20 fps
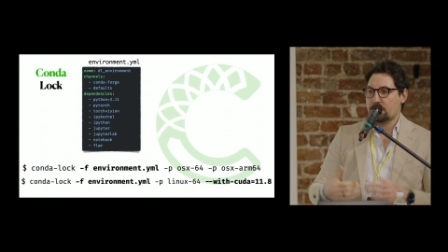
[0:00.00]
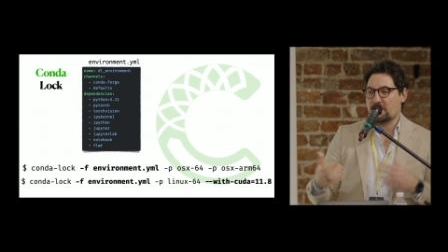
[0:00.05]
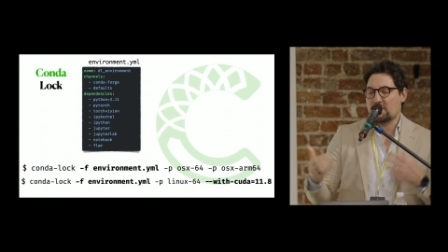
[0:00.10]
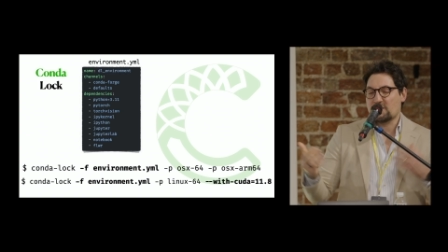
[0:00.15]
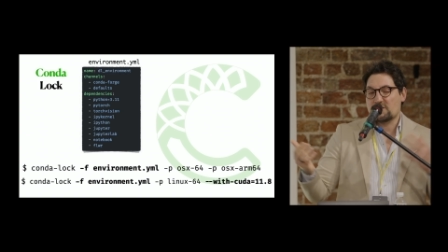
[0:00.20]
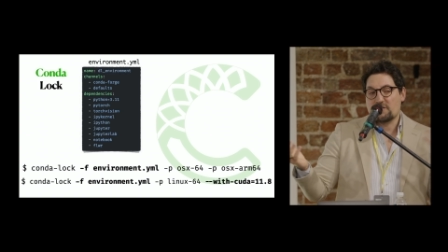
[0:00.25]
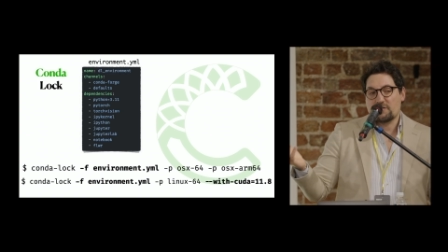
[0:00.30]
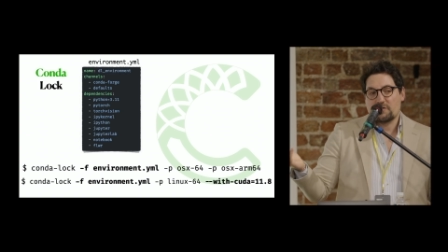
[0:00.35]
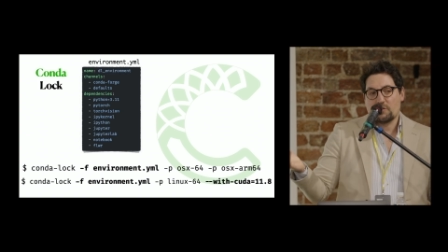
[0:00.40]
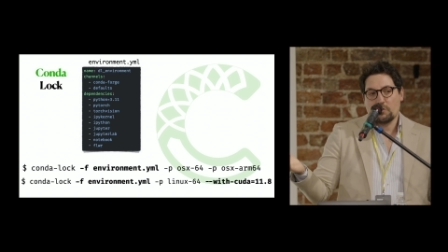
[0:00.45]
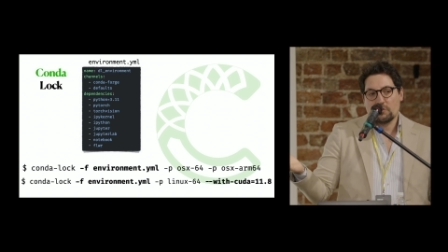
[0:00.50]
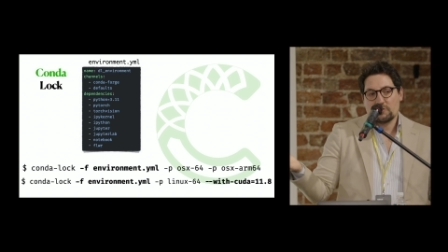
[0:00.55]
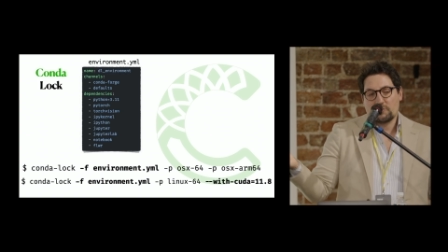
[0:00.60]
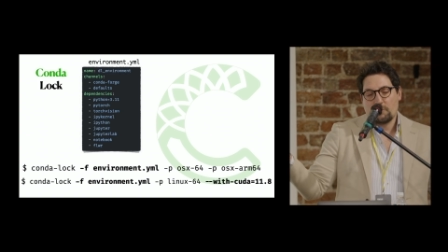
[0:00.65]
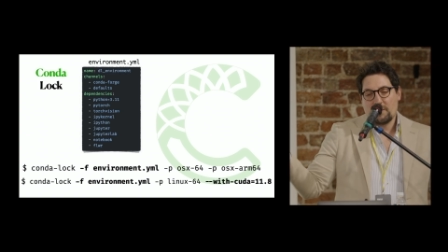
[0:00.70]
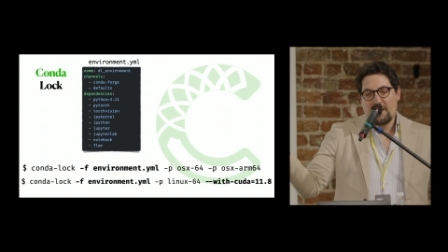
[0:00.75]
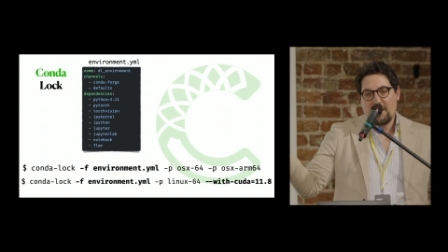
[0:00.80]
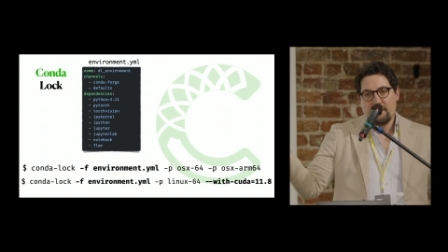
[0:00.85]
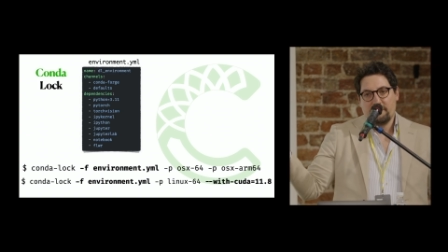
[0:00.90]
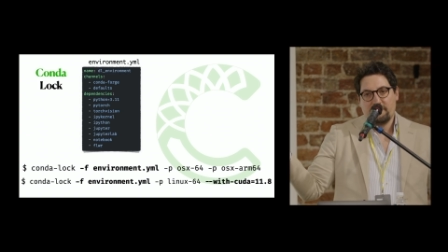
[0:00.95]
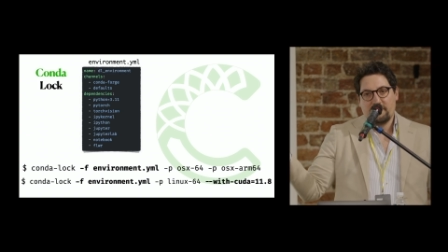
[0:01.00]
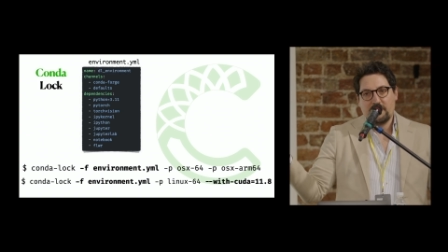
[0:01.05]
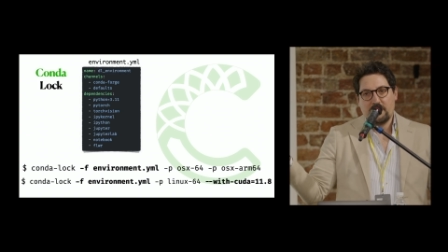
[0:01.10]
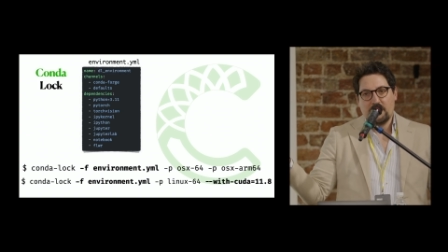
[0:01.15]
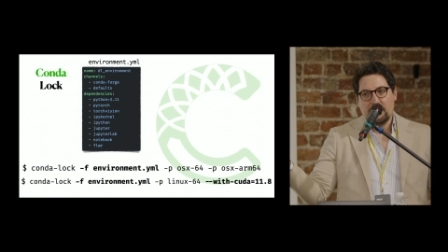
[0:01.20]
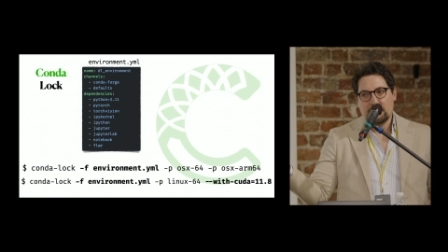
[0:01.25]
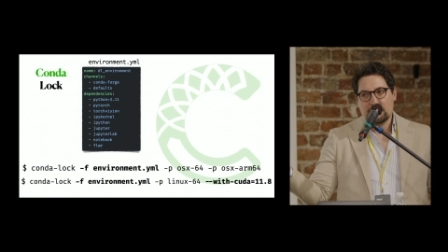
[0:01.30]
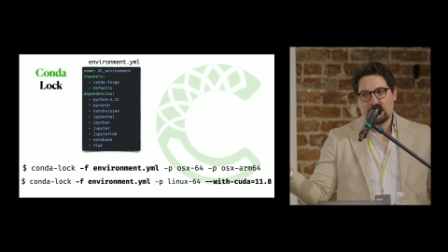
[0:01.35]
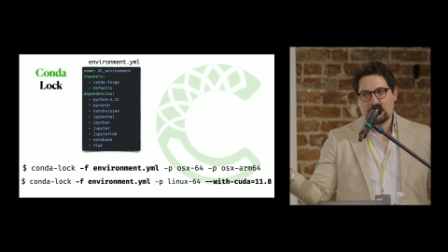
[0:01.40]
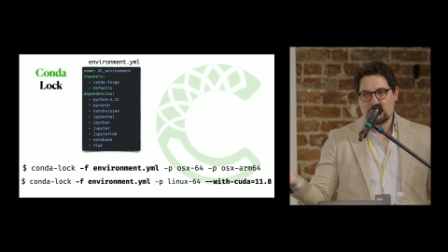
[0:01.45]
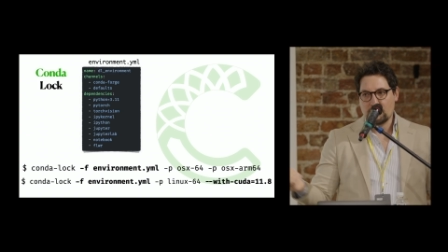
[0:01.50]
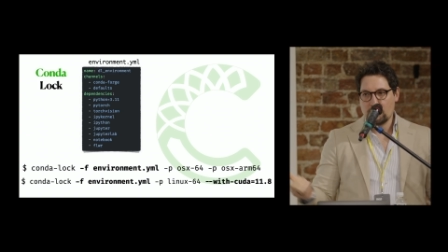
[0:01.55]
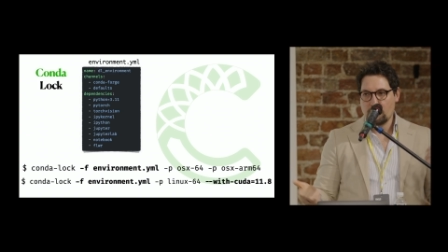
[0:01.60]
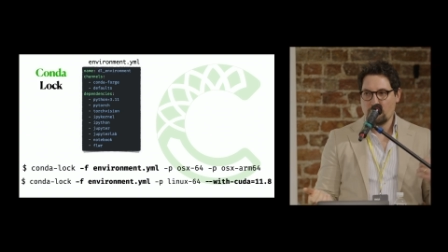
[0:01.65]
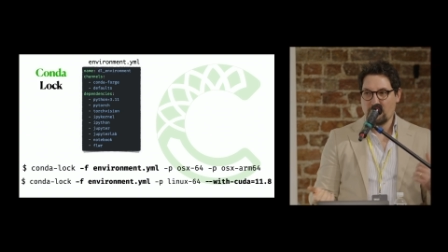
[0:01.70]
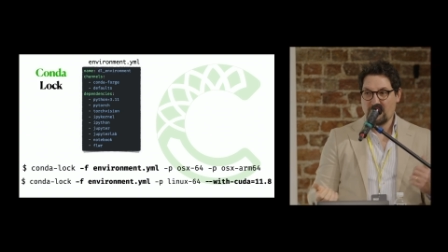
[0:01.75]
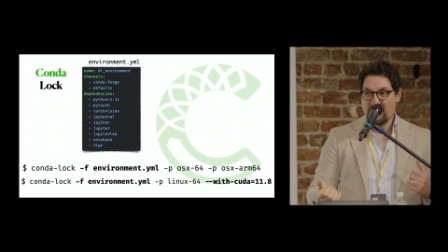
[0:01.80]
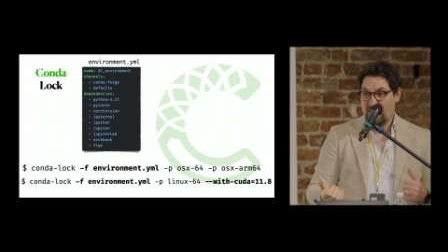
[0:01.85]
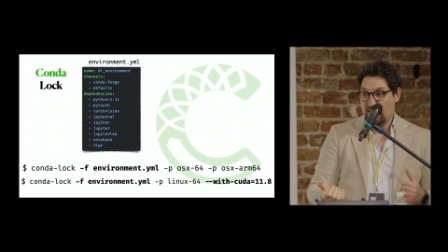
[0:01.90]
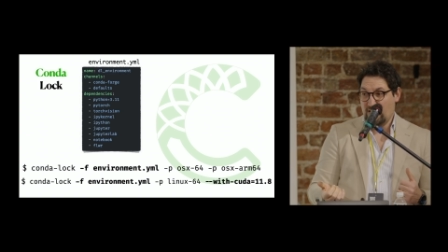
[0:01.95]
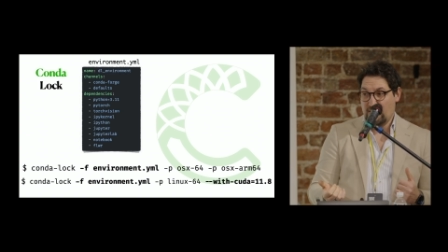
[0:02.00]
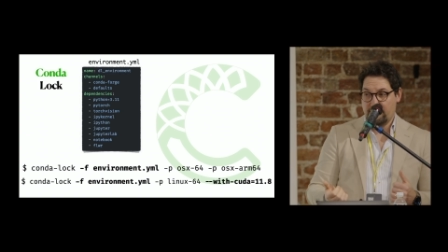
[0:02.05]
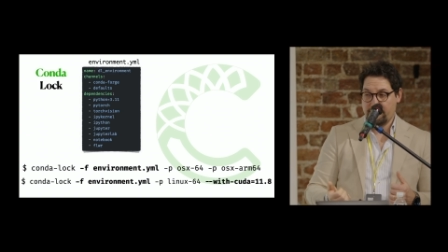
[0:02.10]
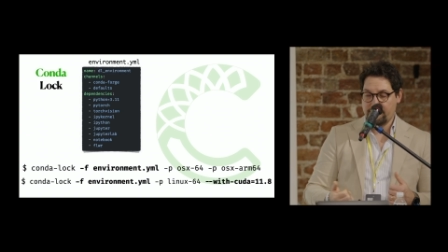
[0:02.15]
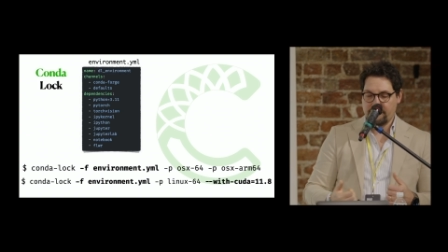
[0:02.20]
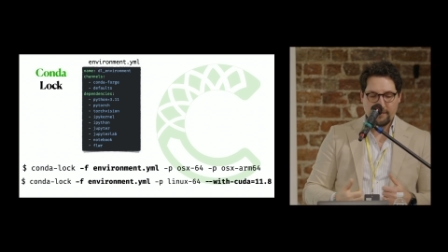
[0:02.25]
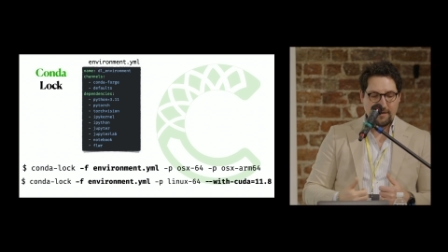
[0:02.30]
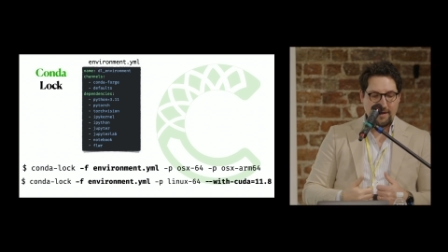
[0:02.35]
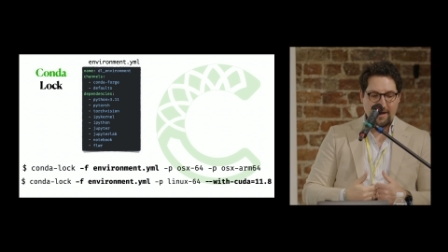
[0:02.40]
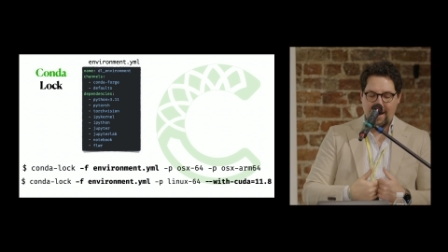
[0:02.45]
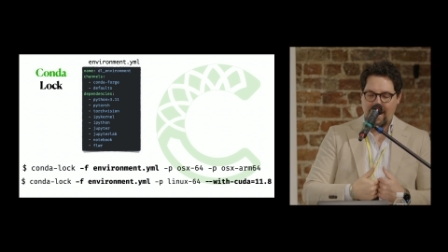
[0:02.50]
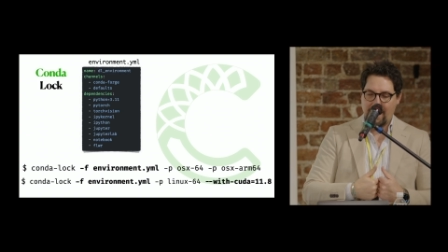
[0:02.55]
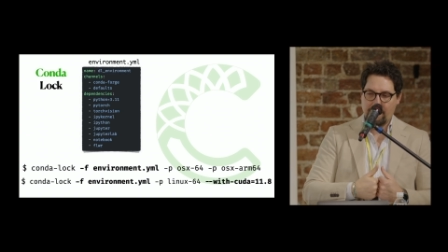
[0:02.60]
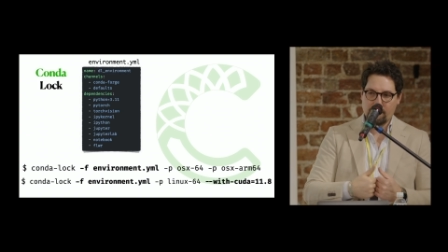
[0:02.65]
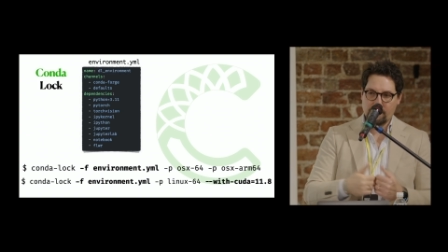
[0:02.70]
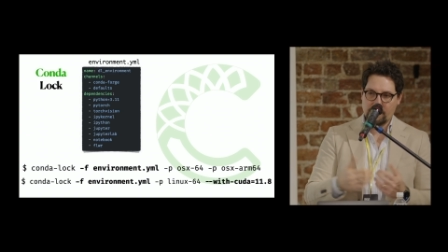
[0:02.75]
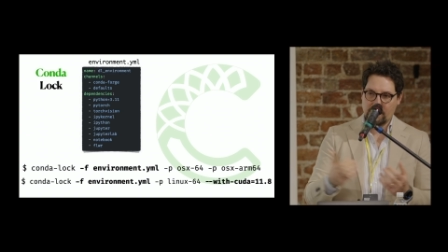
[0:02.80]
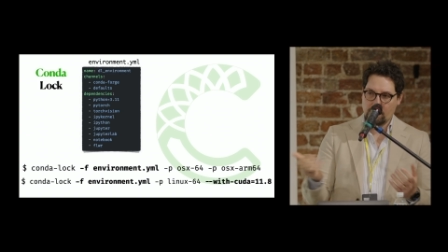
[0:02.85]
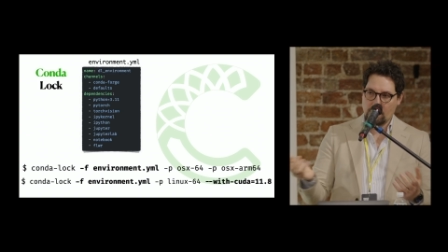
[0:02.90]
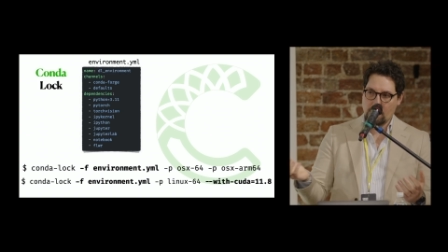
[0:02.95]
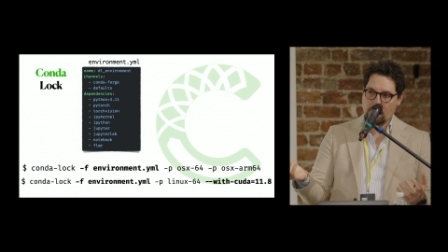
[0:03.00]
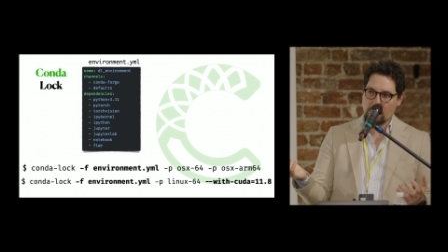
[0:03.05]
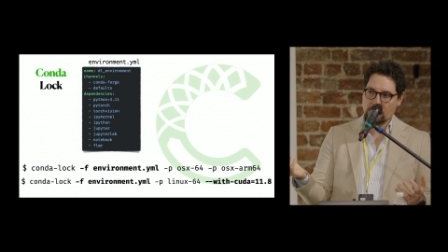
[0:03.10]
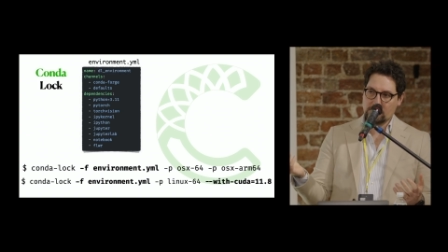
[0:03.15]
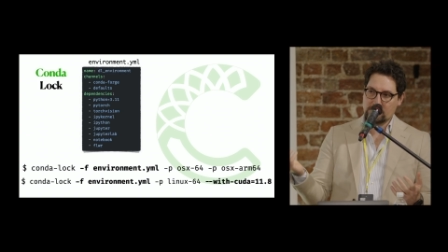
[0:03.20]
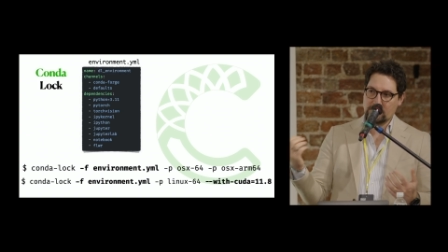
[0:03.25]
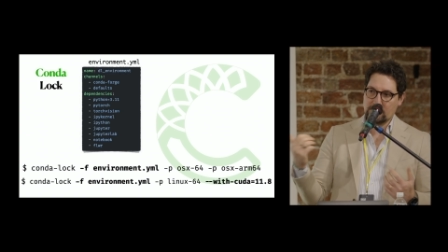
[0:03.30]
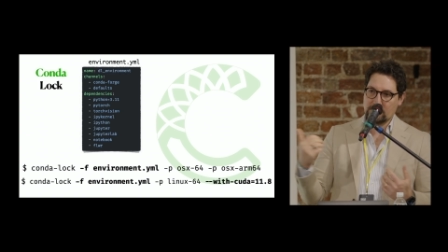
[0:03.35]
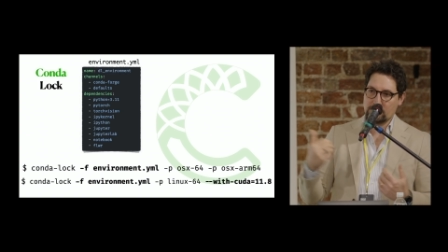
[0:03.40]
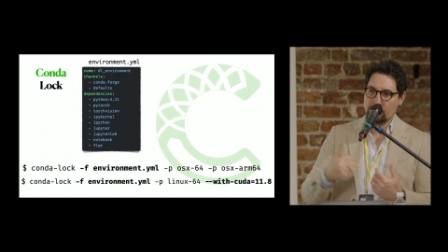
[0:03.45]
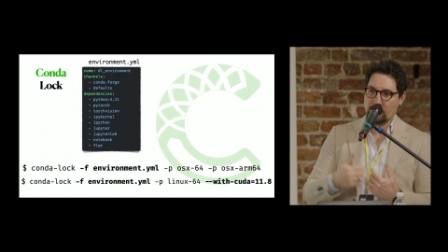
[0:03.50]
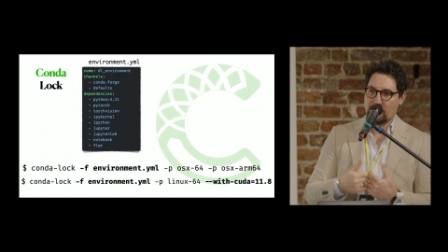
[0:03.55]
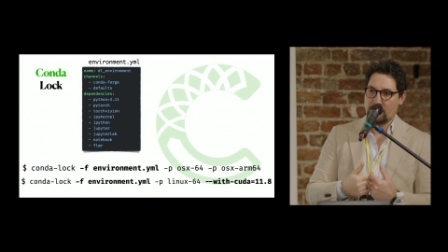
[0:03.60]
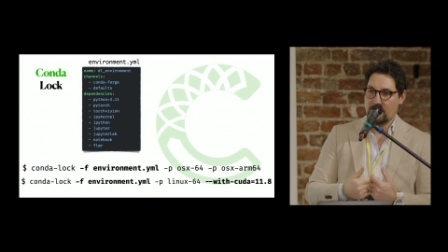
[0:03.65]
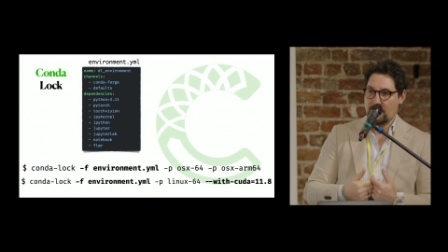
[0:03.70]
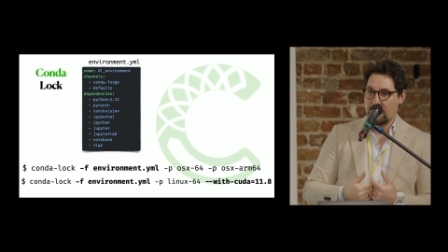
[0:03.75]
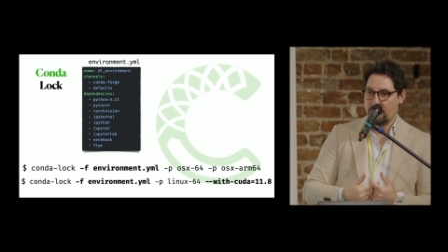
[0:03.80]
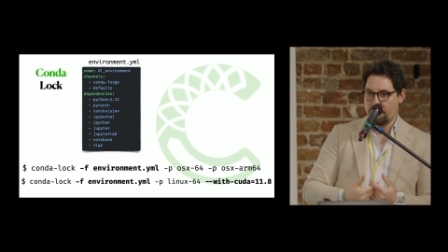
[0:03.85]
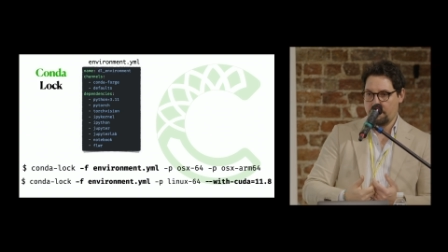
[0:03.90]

Because of course we have Linux, so we can have everything we wanted. We can have